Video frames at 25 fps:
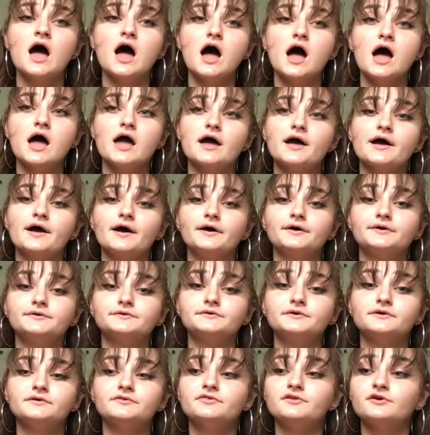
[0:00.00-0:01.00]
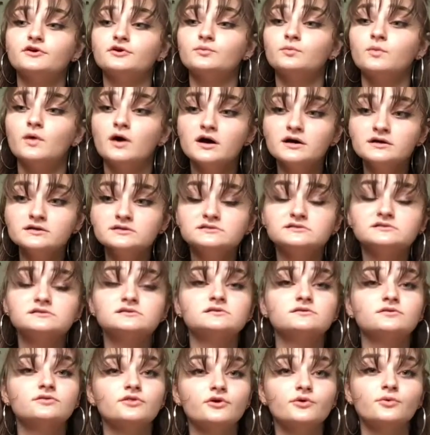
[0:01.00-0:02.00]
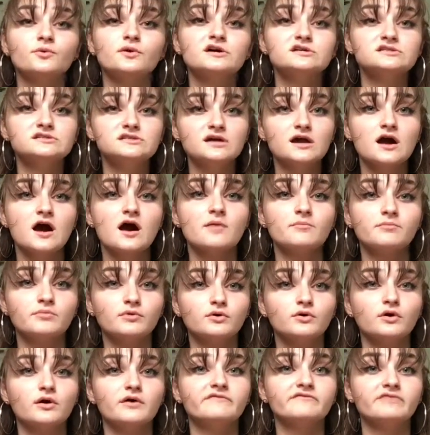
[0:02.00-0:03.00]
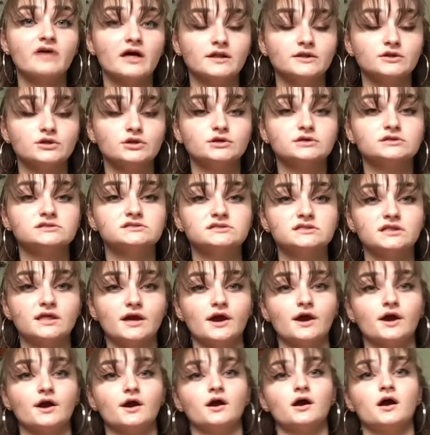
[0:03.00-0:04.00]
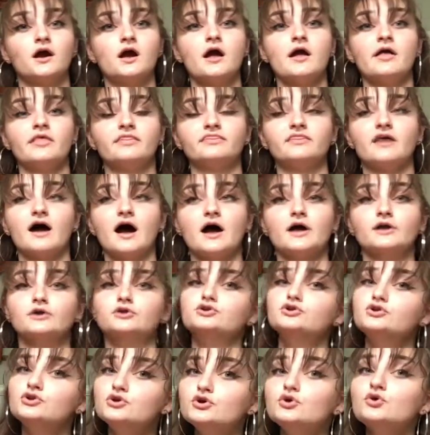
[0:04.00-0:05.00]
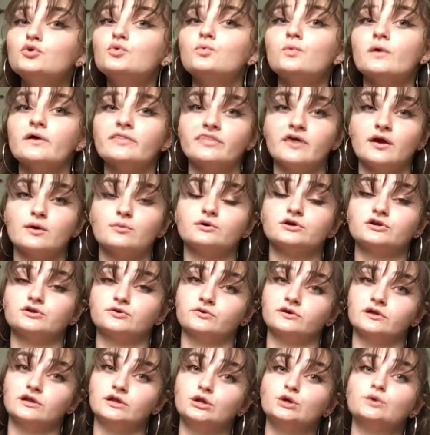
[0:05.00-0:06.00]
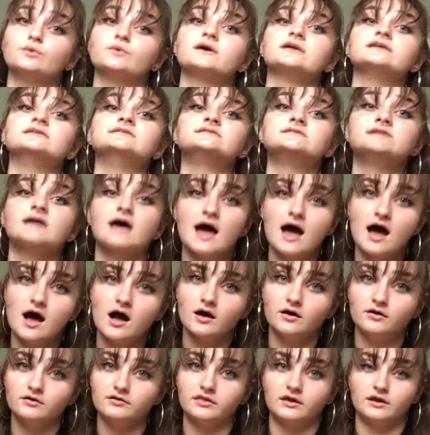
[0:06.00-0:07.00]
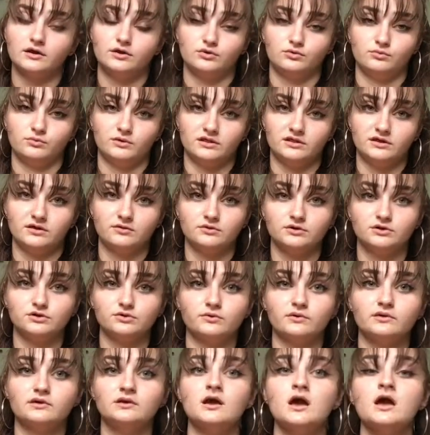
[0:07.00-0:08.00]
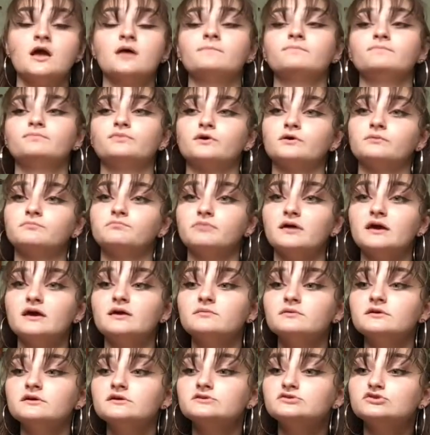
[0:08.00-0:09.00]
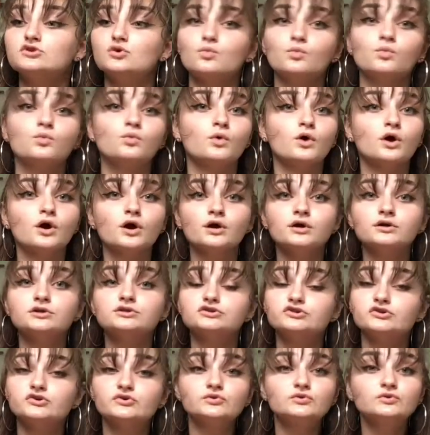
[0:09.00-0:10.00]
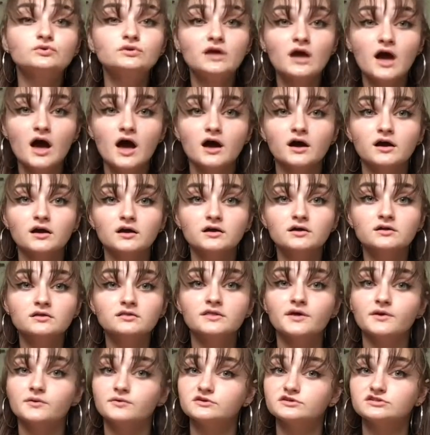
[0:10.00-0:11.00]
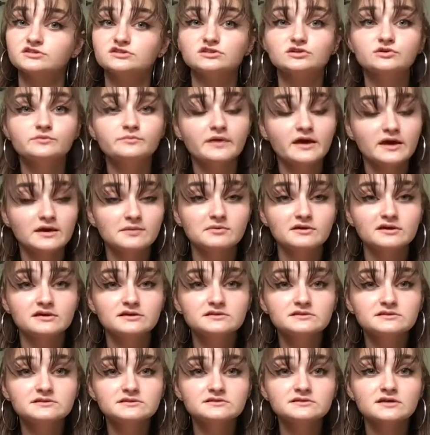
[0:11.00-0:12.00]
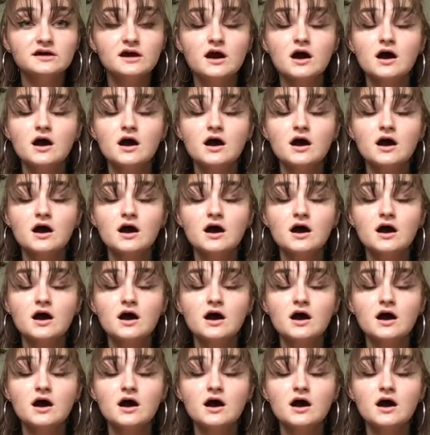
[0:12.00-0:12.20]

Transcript: And there was a couple of vendors there that knew what they were doing. You could tell they knew what they were doing. Their babies weren't too young. They were still babies.